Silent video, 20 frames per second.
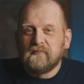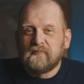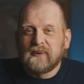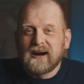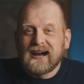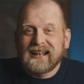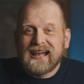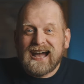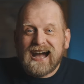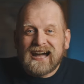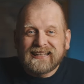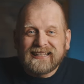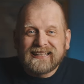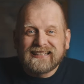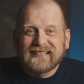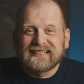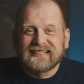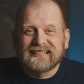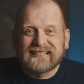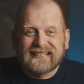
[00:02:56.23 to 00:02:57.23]
but
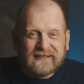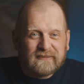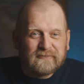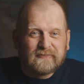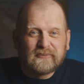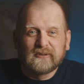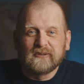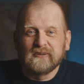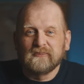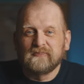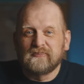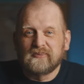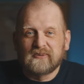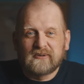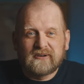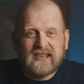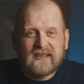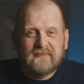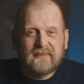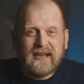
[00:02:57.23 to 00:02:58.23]
adding simple
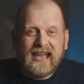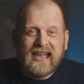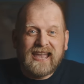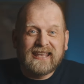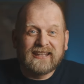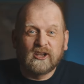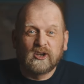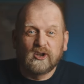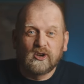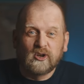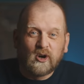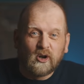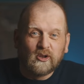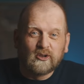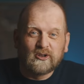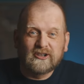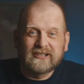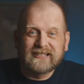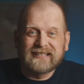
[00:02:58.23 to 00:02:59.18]
pre-made color